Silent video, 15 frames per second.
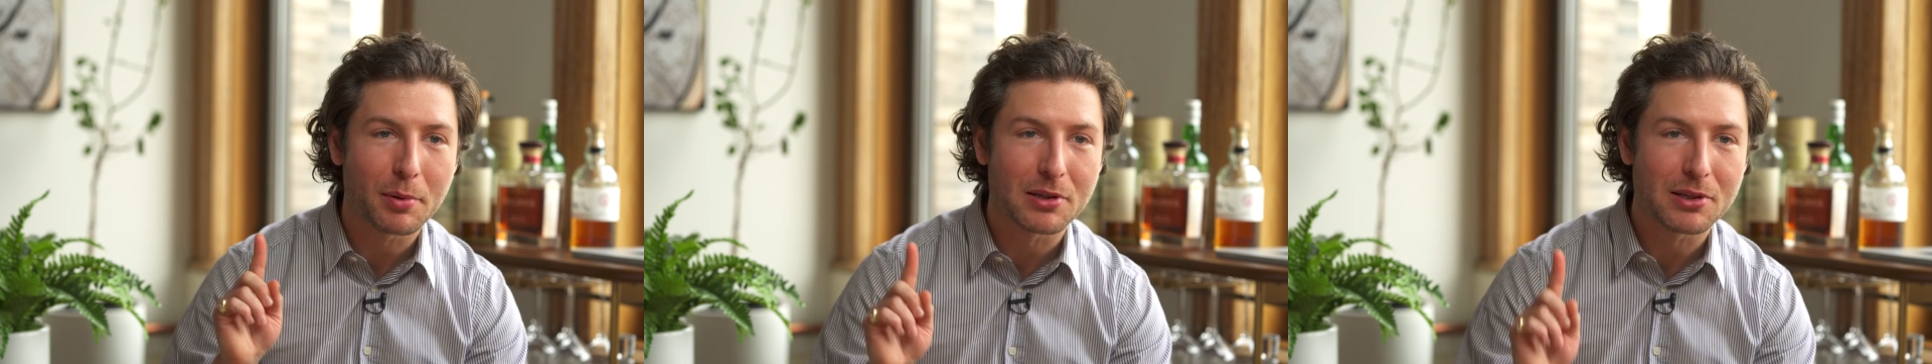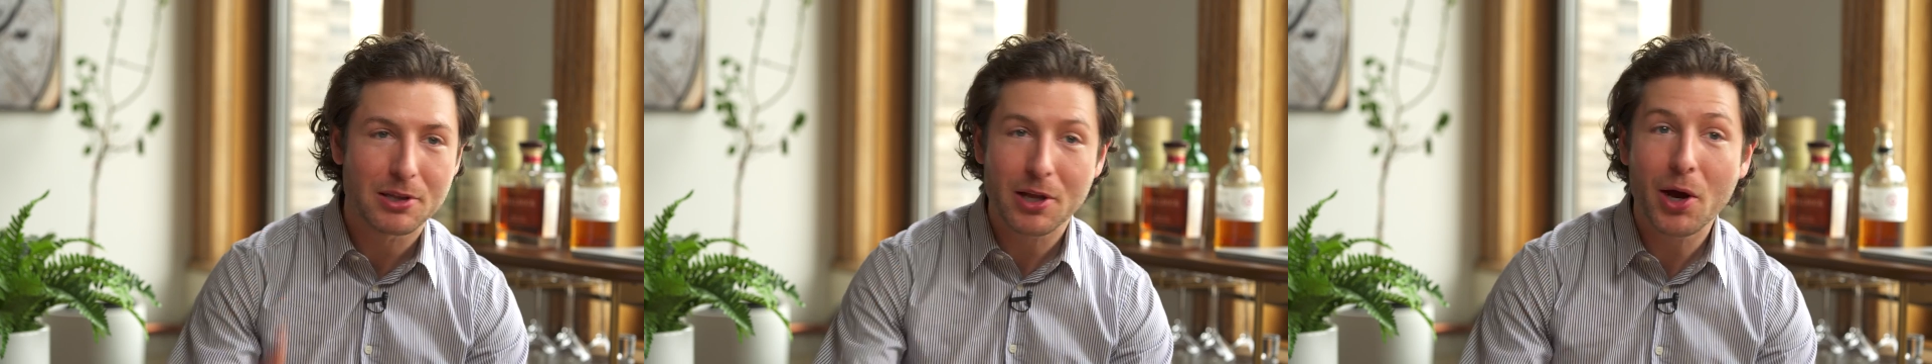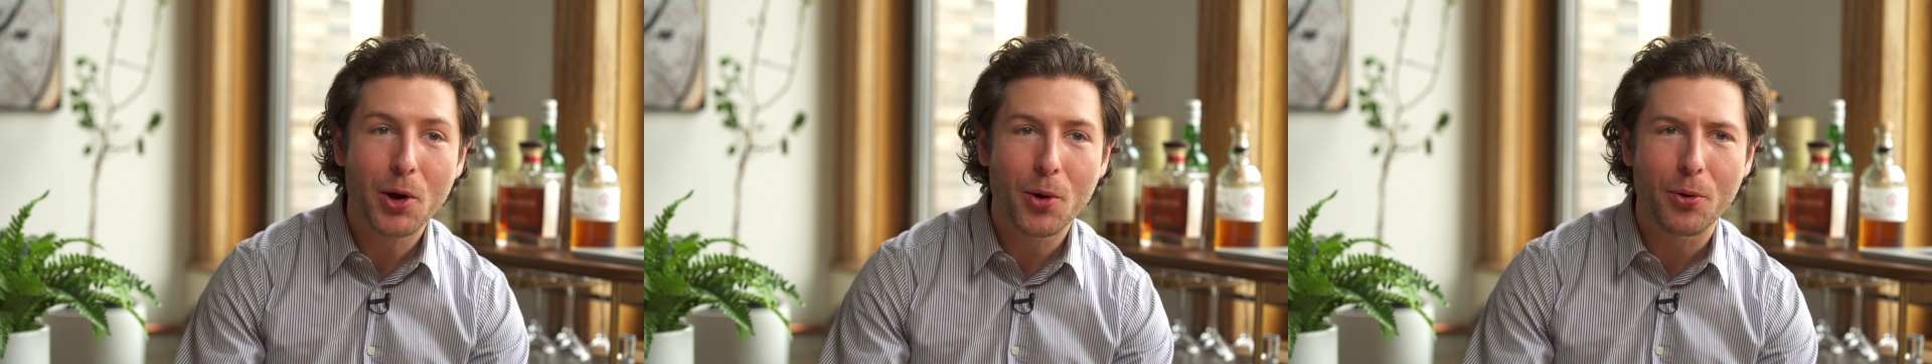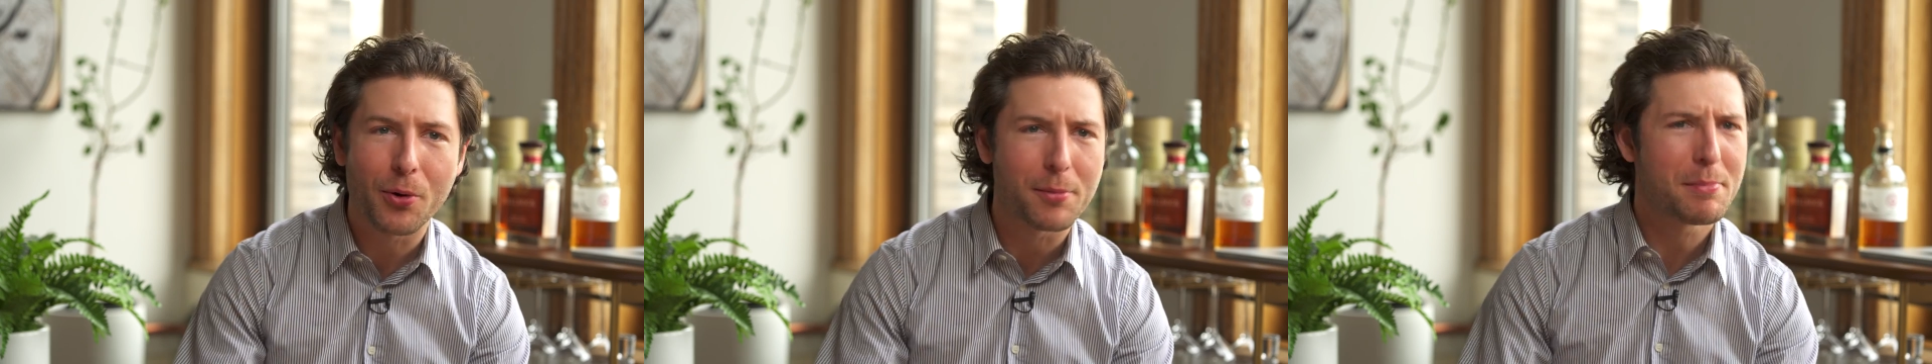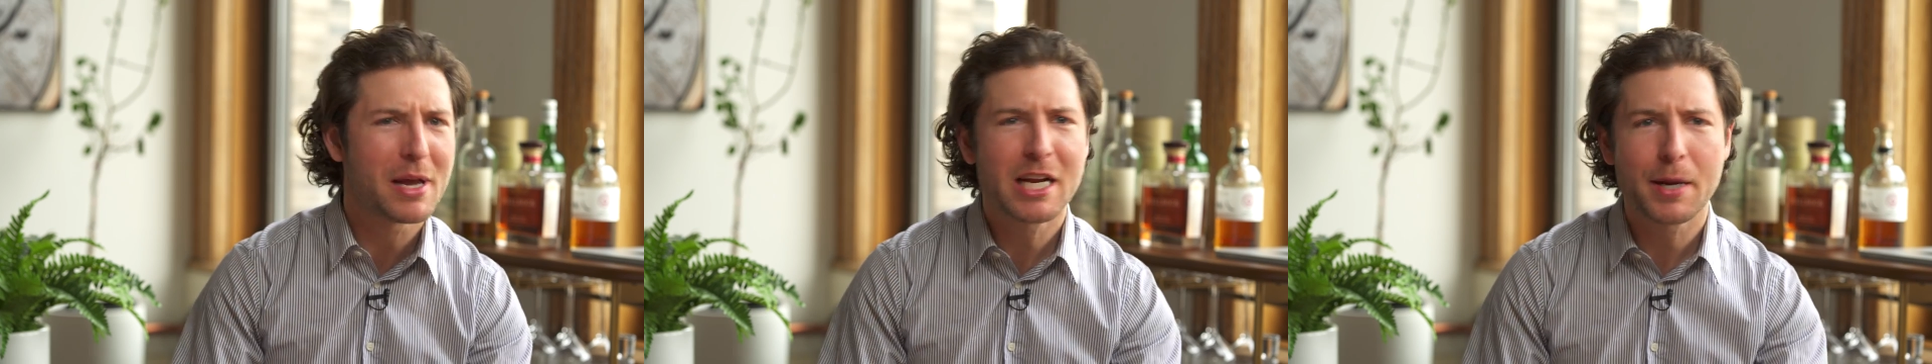
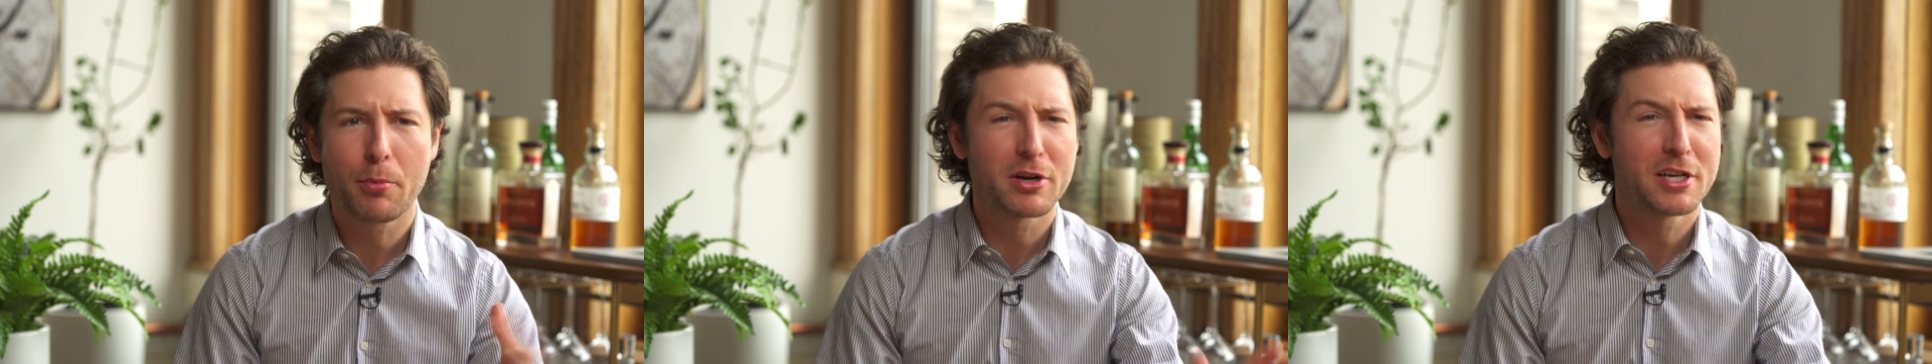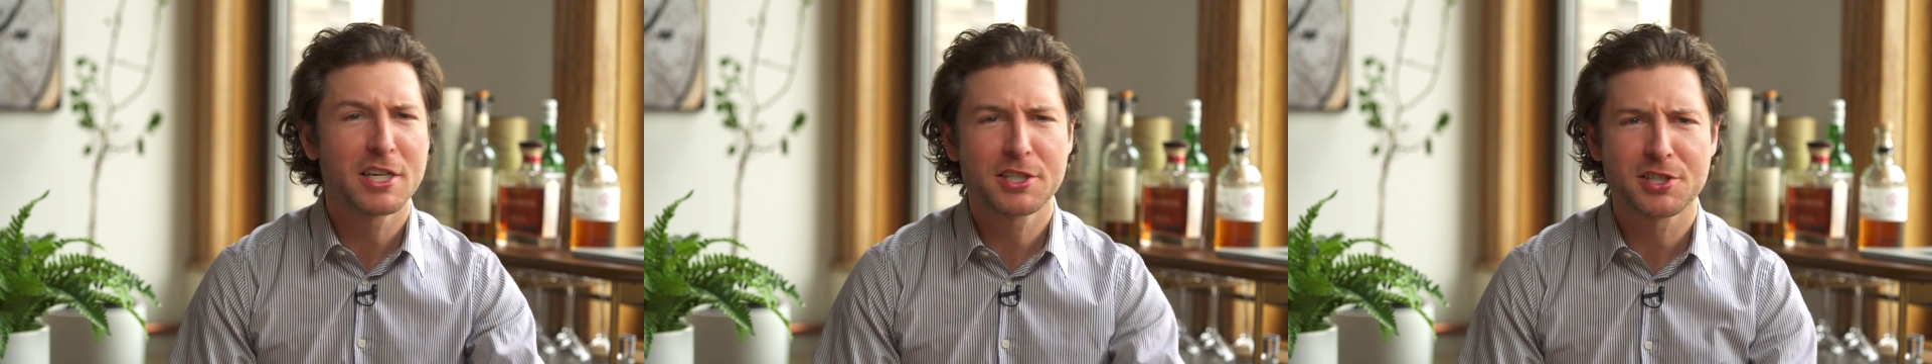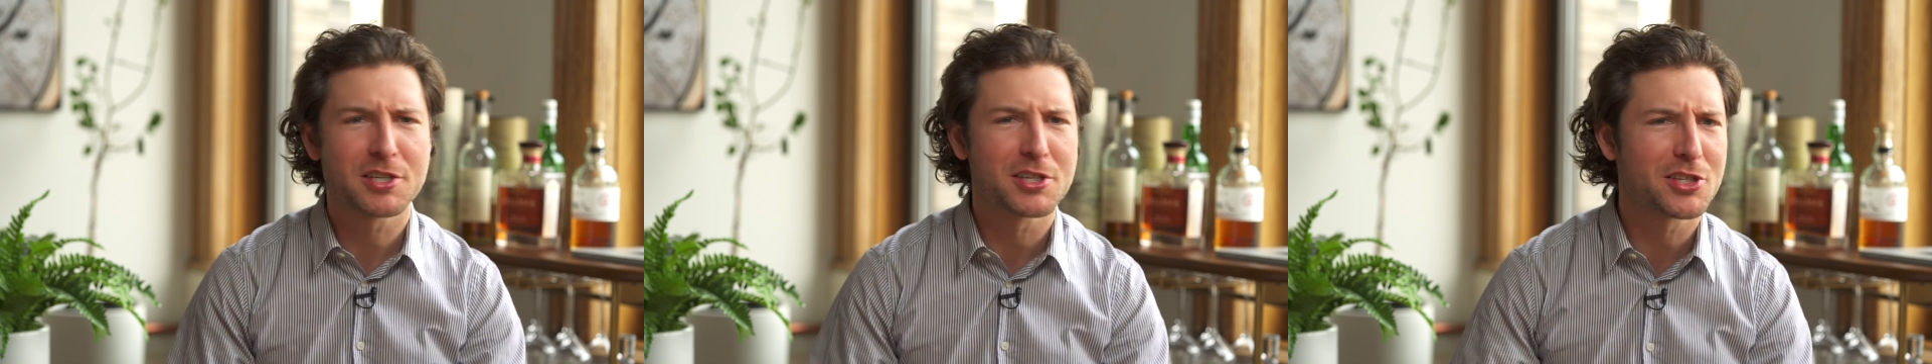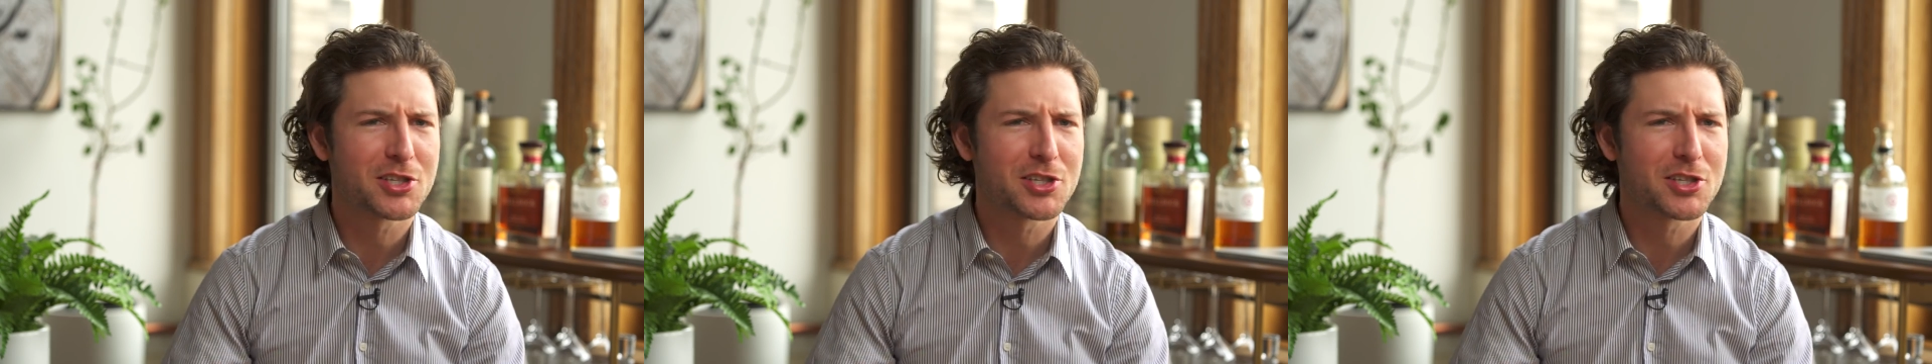below, make a prediction,